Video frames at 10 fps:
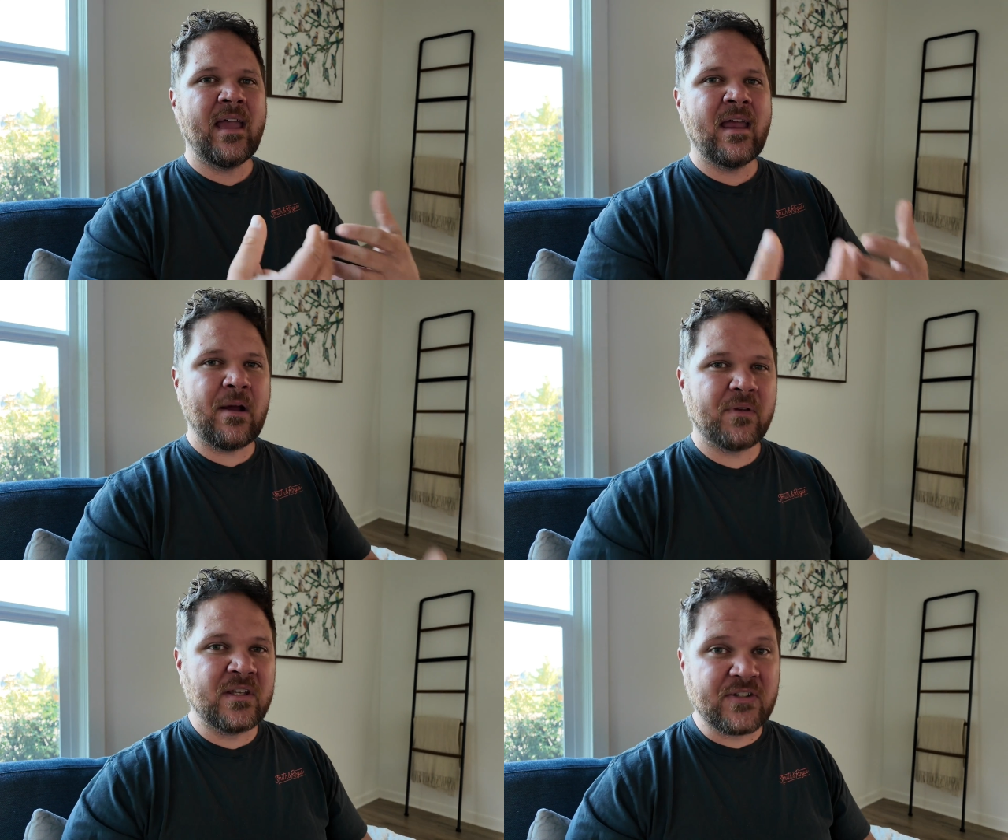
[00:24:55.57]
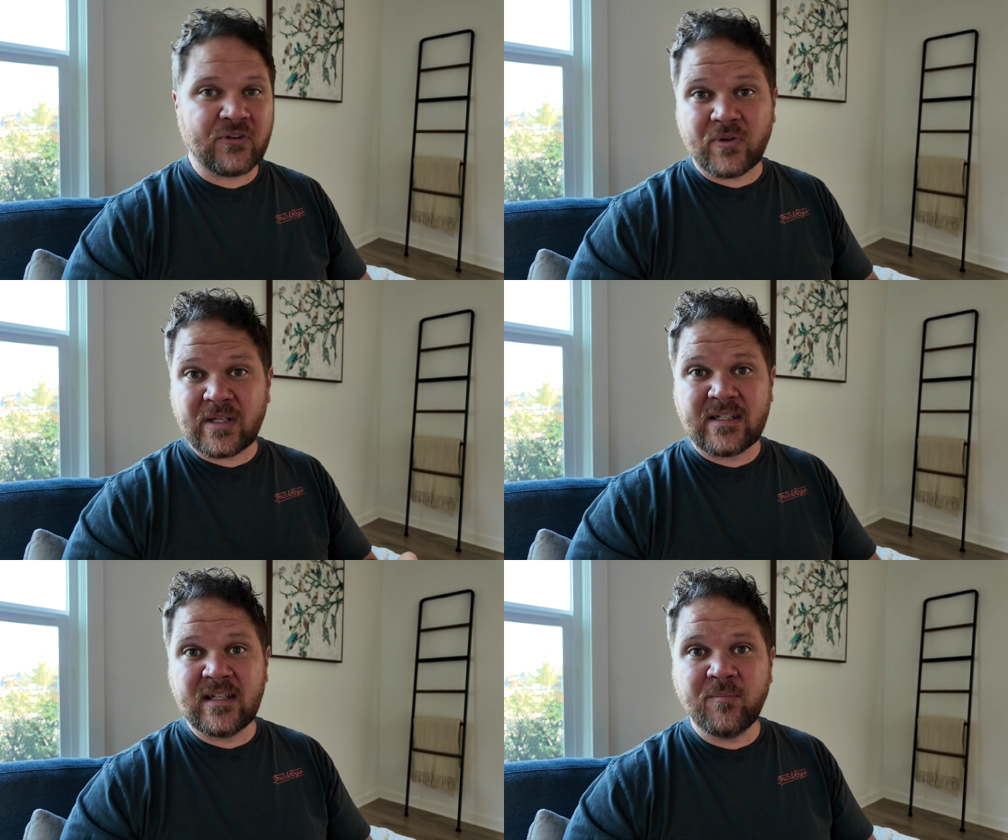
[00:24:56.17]
And I would consider a
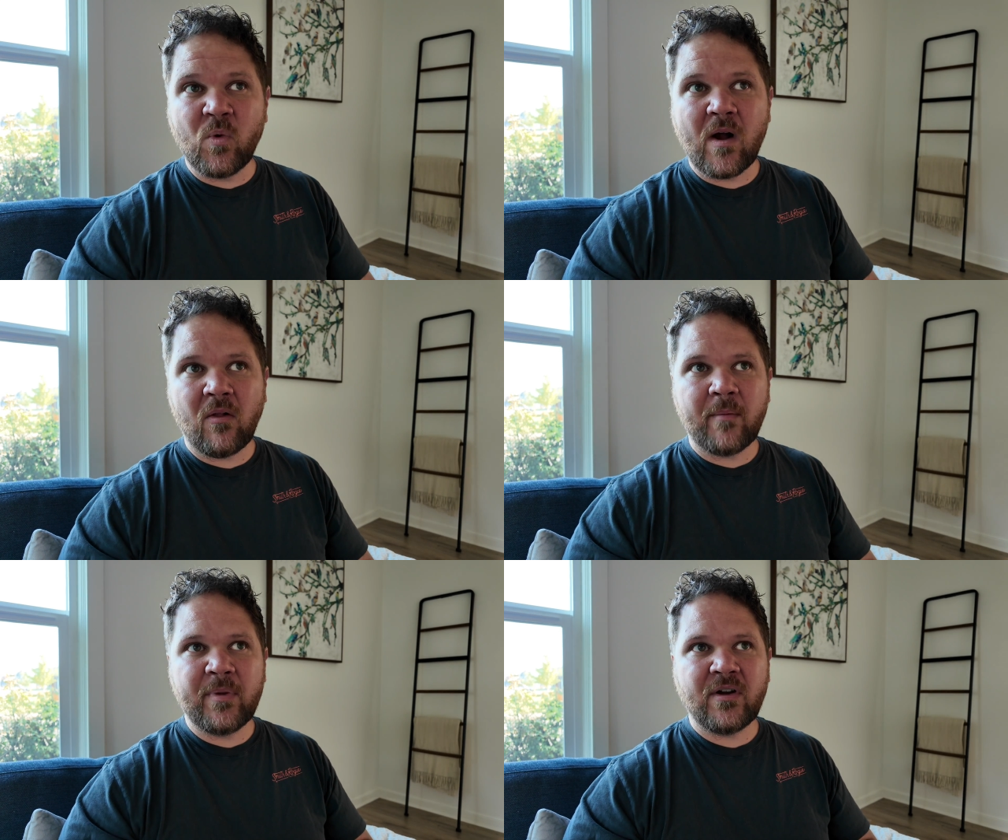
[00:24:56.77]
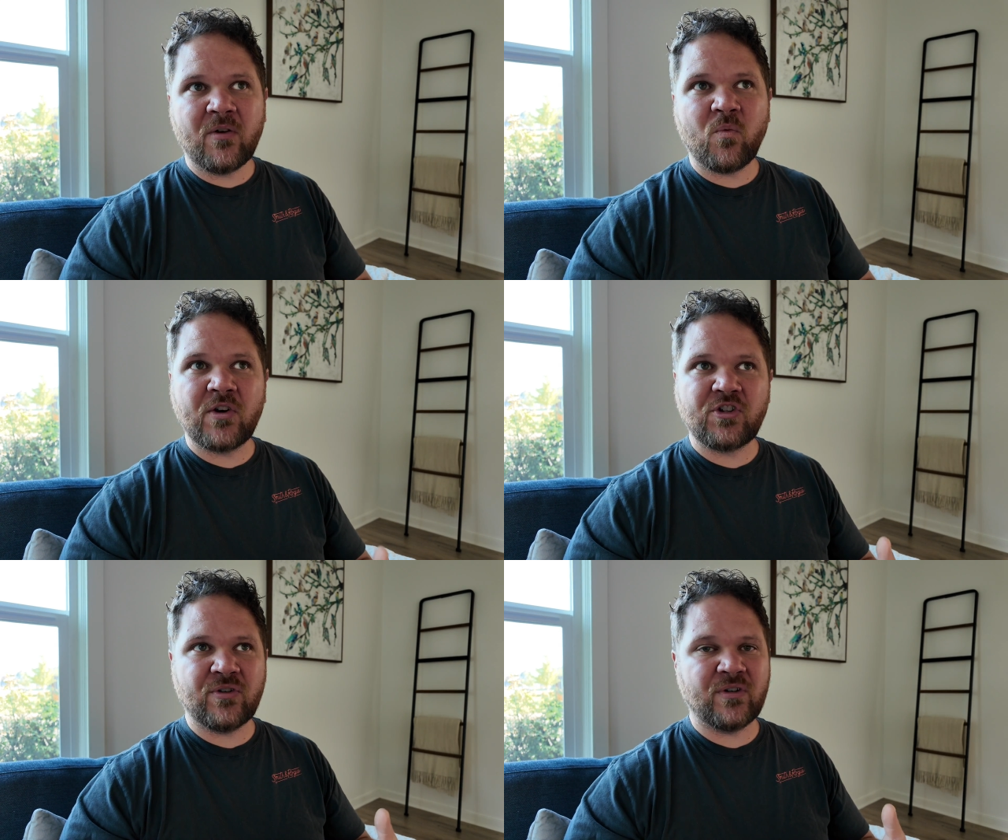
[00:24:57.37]
deep well up here
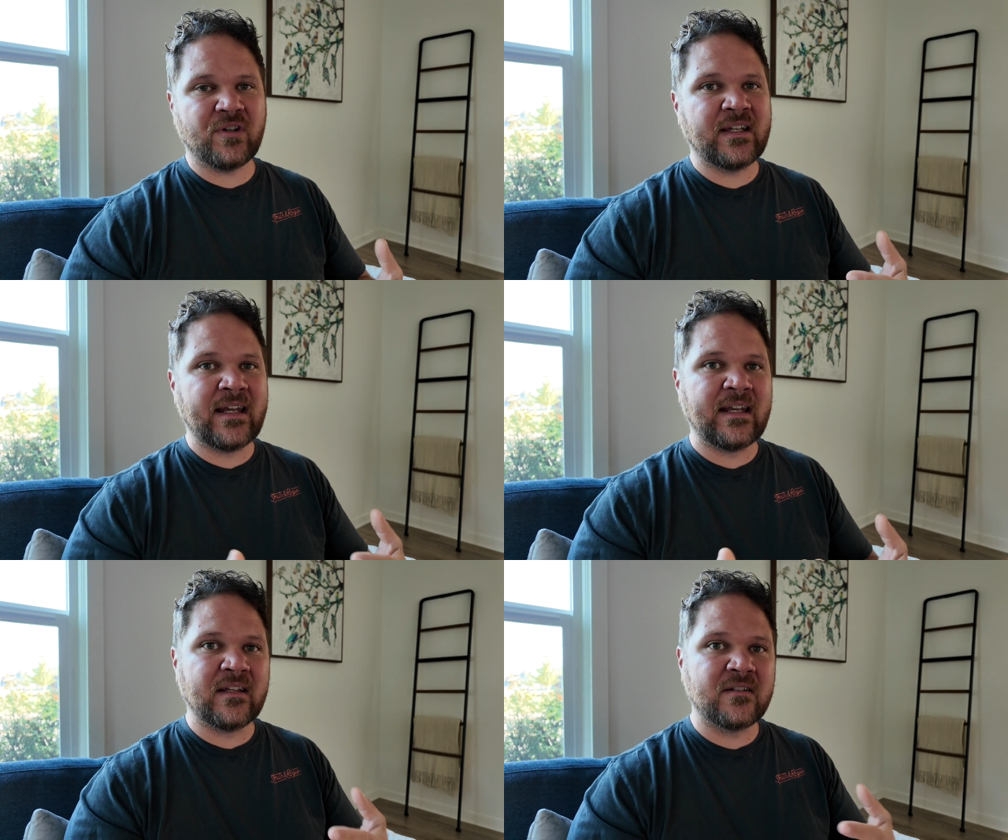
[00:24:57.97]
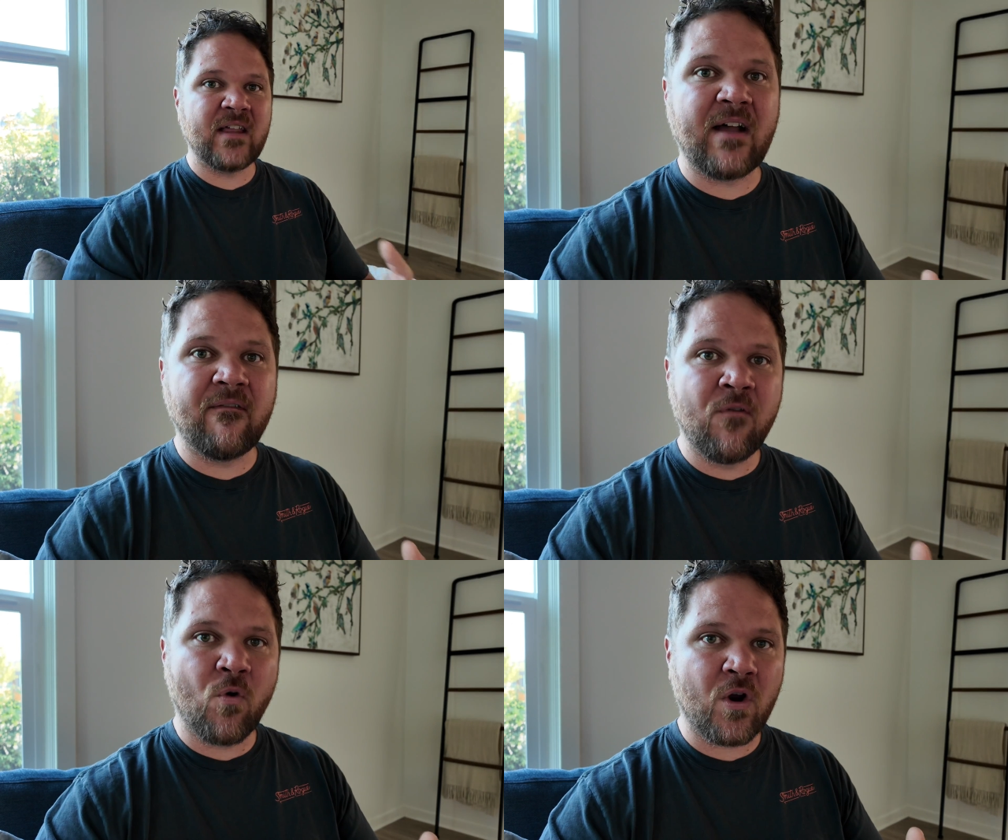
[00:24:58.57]
once you're getting into
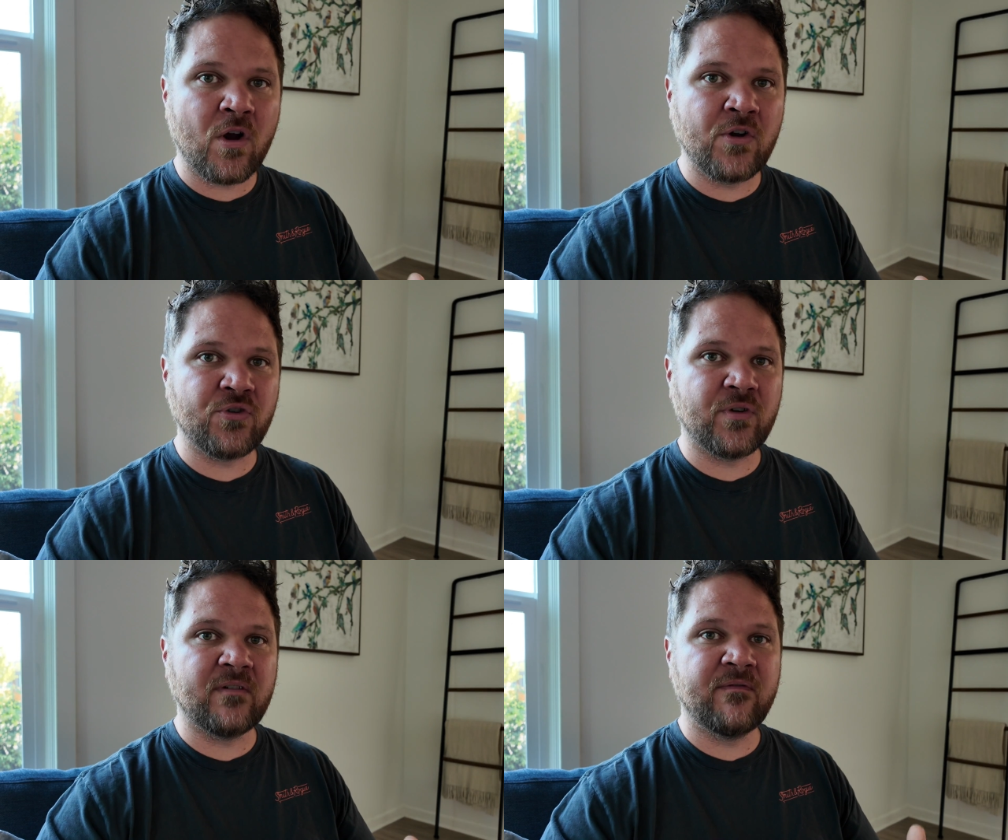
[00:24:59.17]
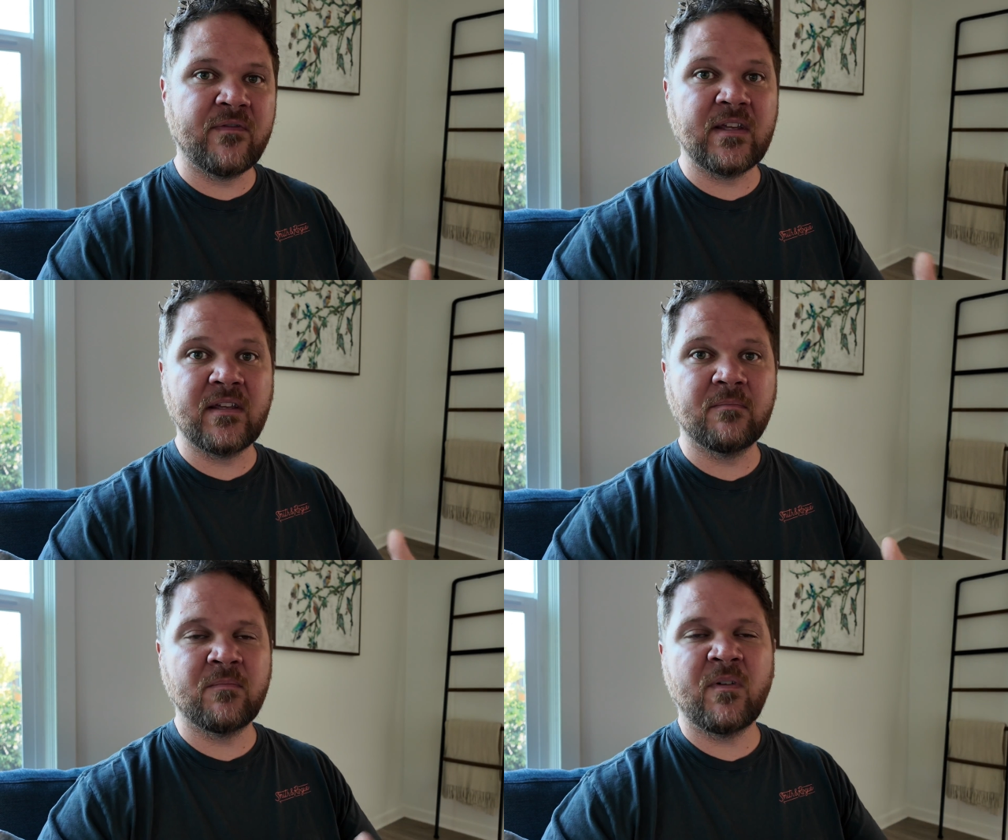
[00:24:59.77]
that 400
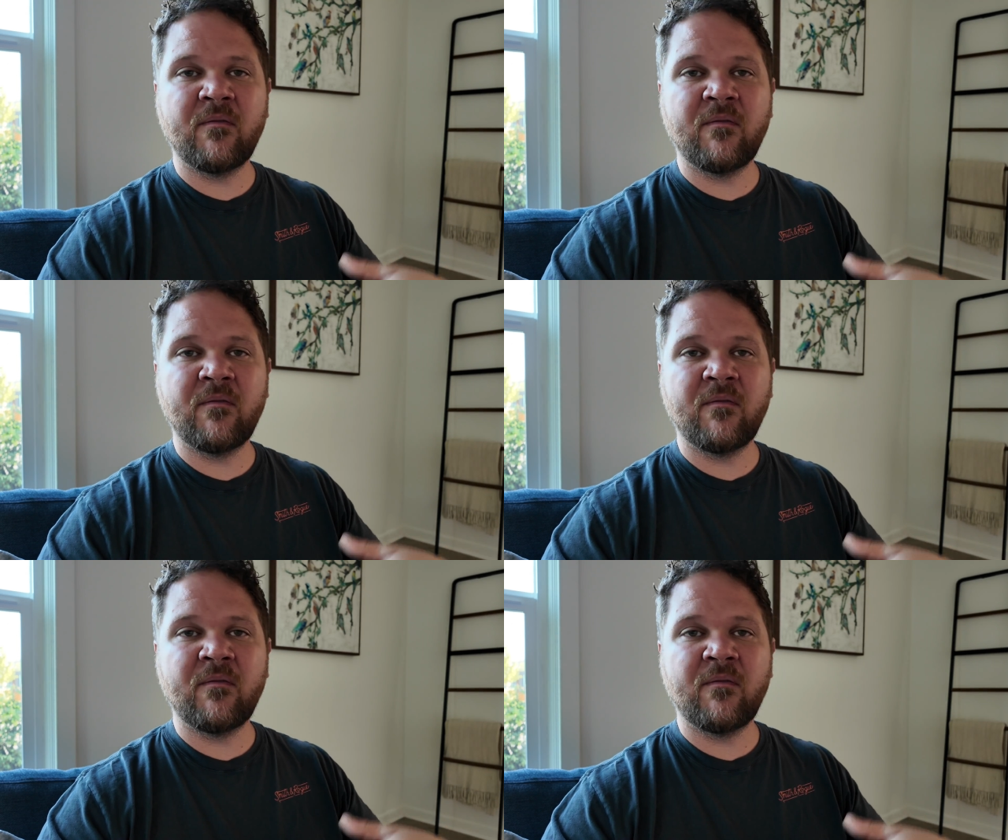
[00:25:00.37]
feet,